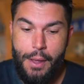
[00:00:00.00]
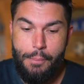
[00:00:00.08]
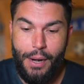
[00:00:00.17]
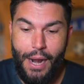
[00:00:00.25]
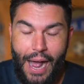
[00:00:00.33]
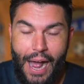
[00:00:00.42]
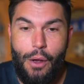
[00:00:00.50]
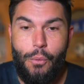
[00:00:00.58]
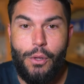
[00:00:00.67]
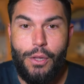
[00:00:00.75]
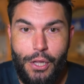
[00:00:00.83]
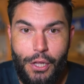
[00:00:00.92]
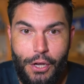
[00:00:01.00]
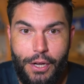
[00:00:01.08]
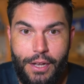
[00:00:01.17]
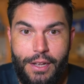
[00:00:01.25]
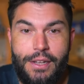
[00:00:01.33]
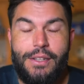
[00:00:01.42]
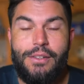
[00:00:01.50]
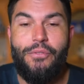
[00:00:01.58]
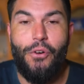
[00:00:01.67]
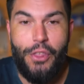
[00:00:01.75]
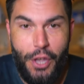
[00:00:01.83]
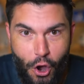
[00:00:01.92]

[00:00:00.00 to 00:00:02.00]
but I would look for the